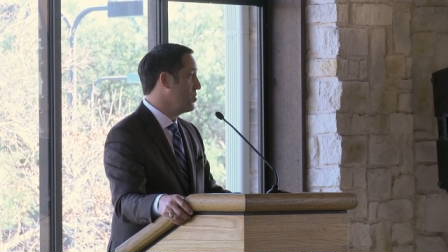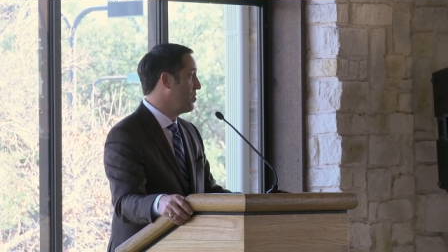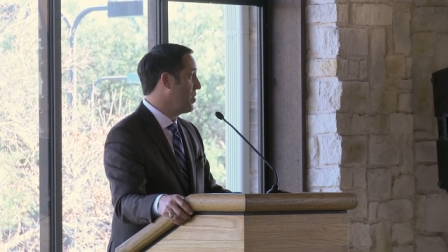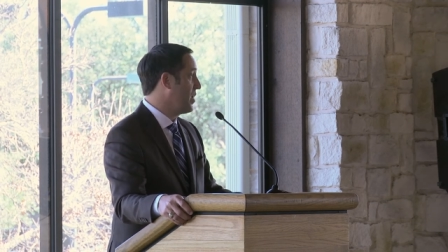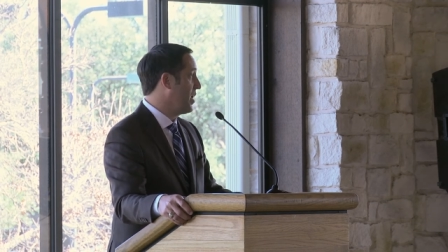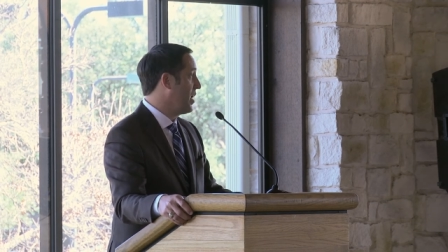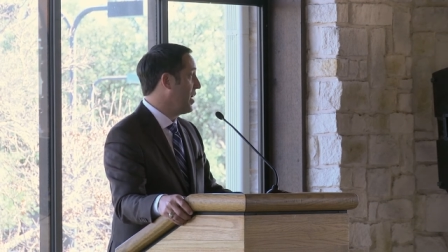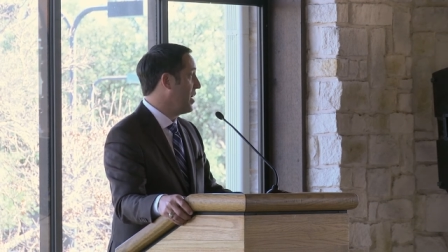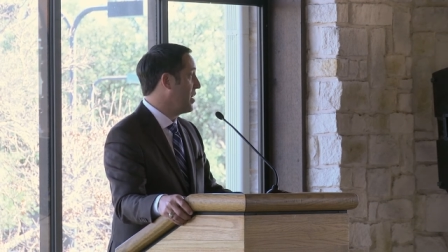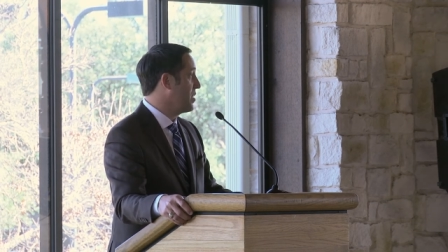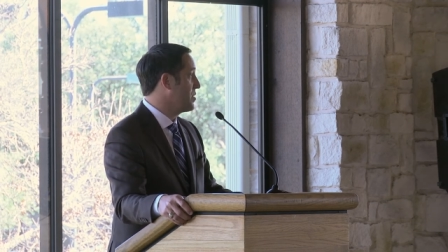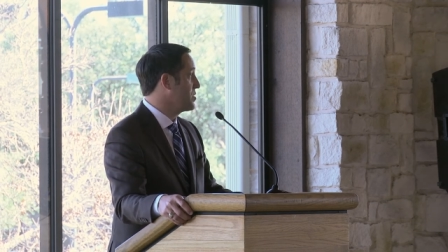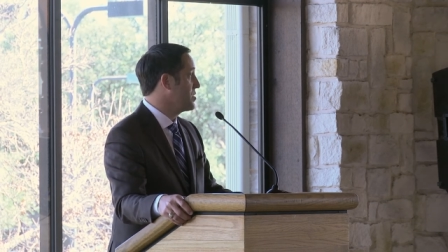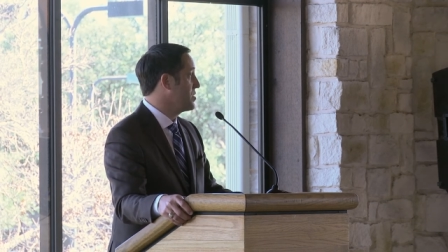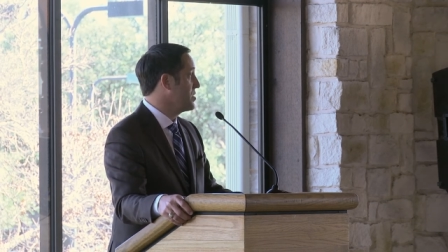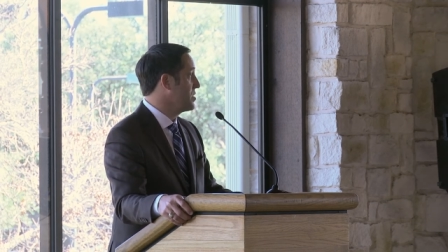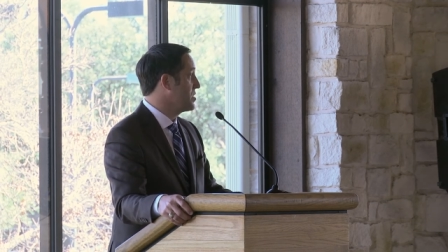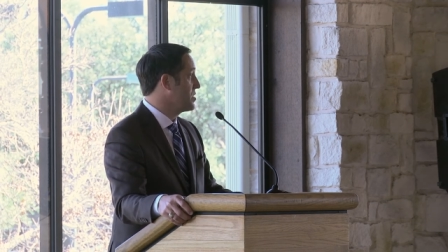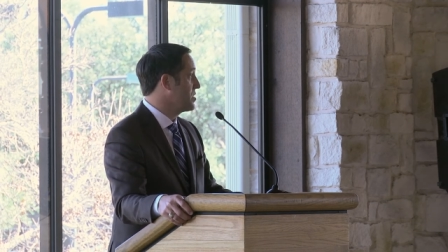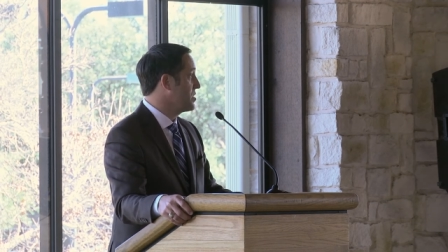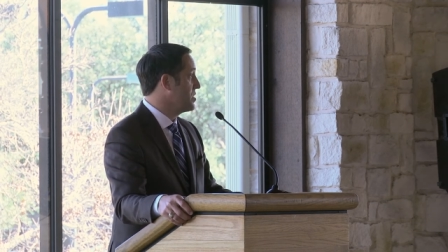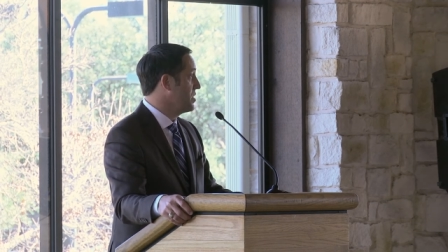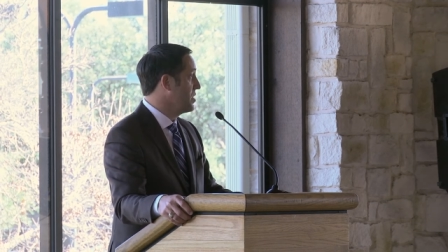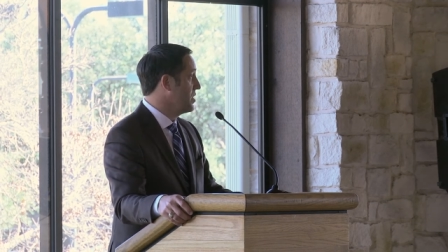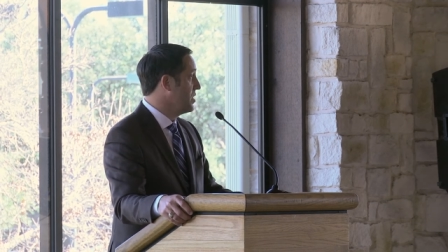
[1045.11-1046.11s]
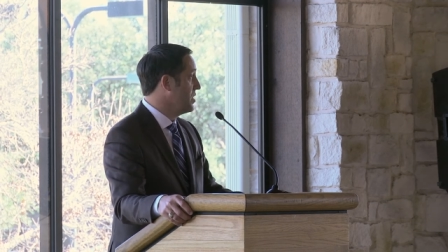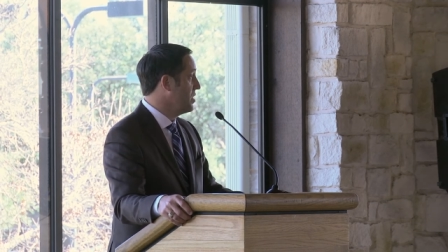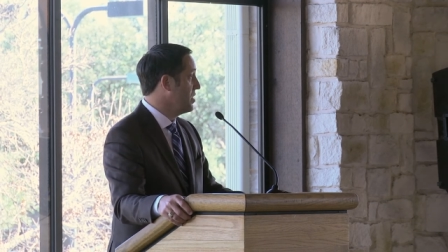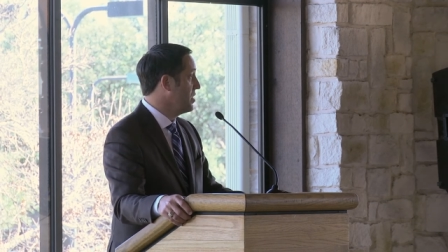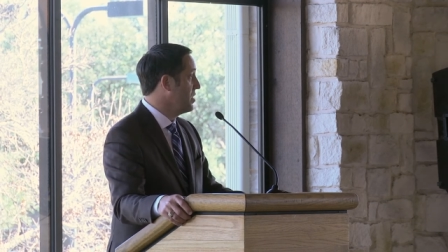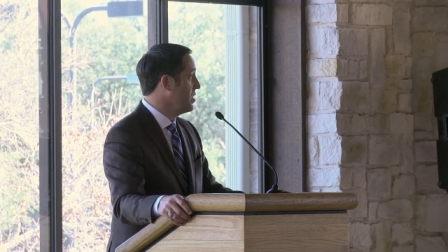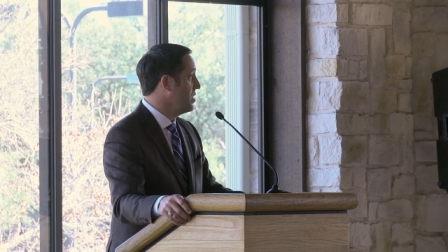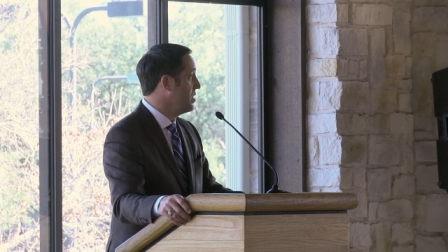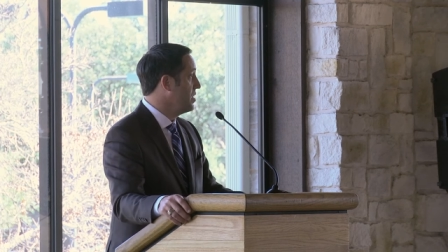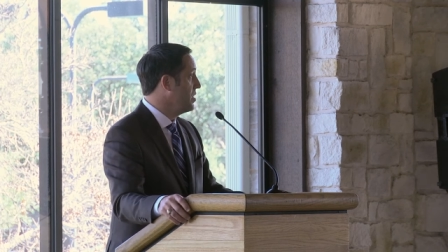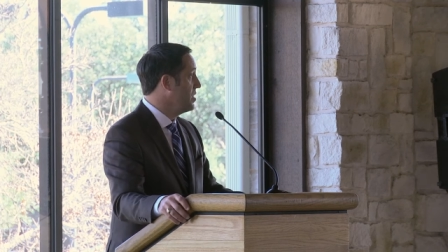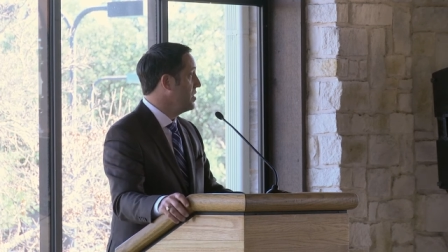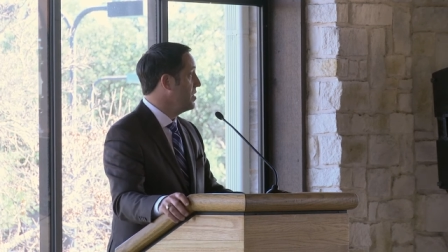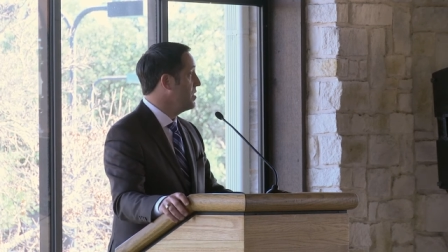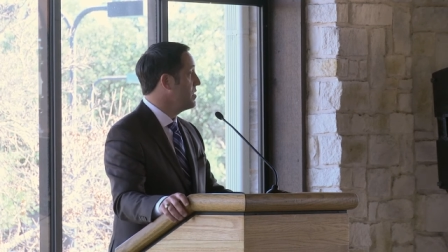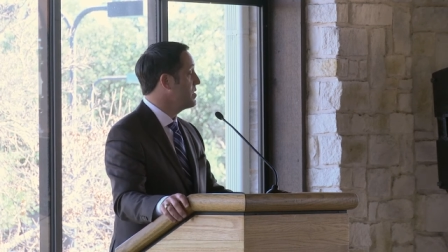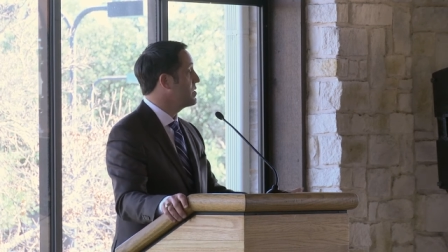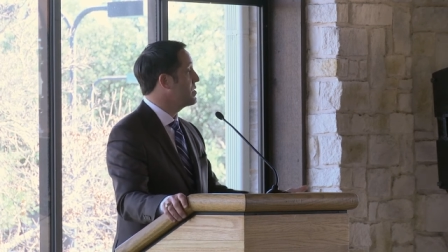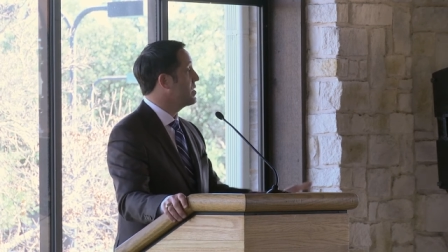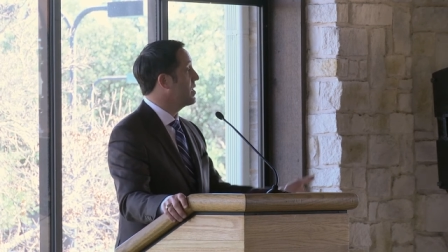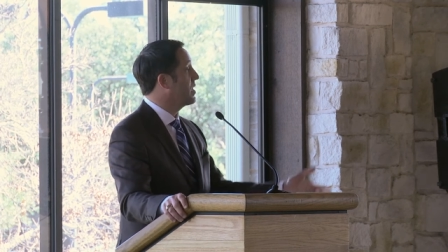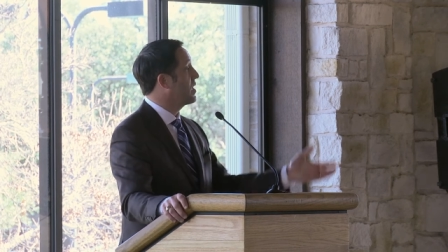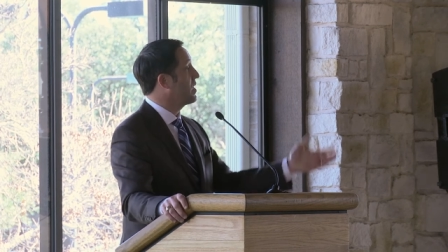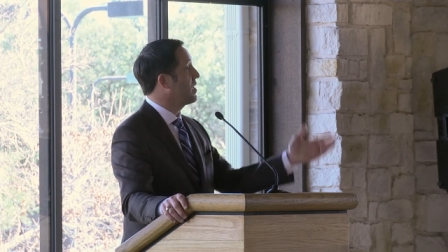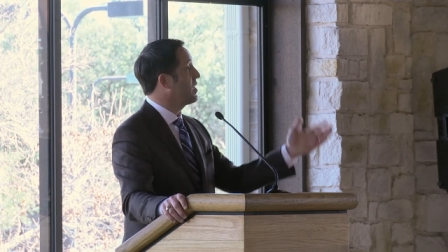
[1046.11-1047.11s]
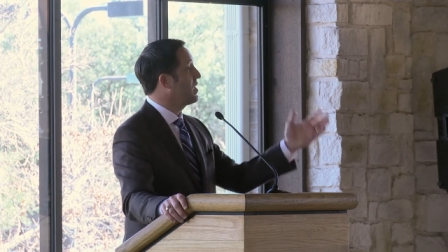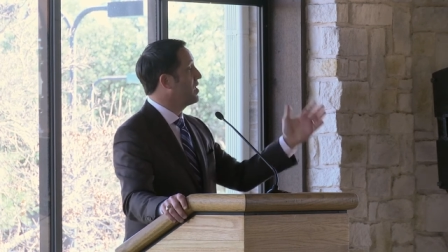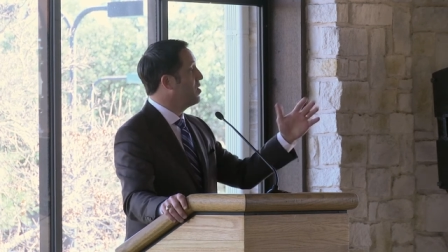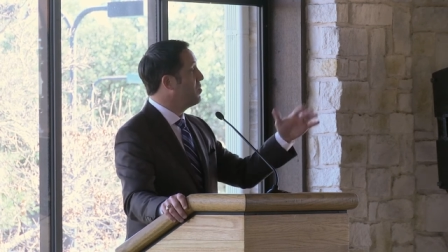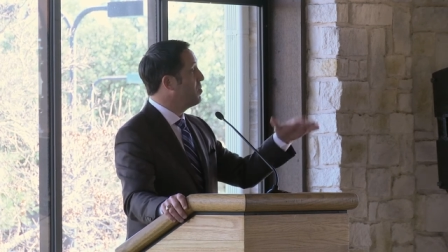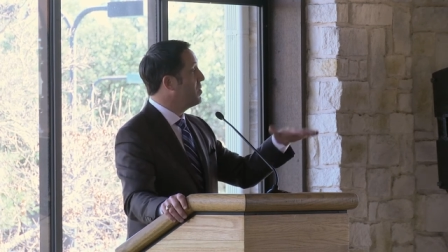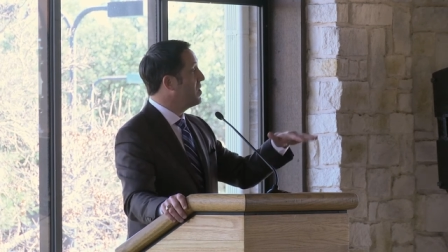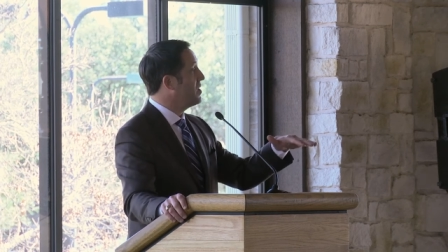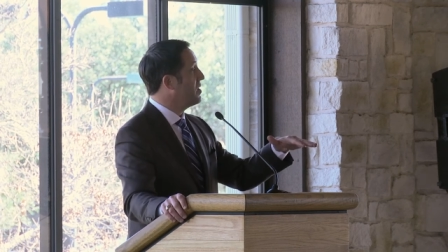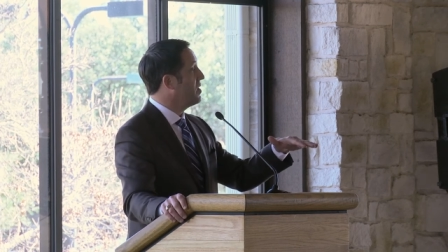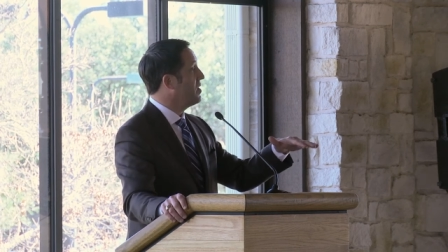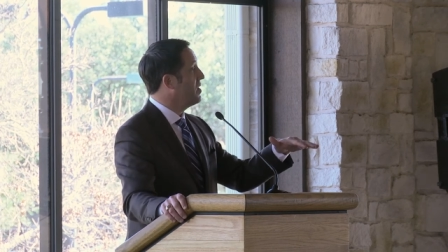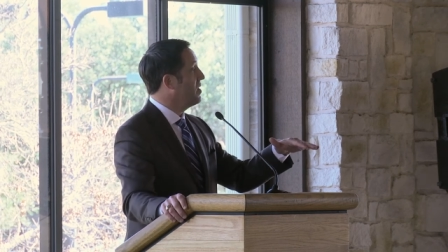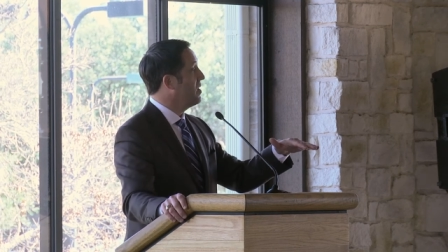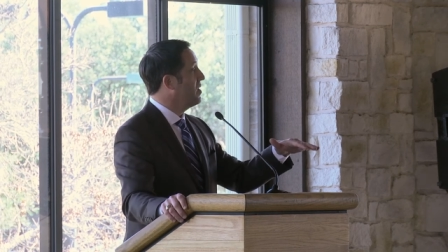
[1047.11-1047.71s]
the House, and the Senate set a limit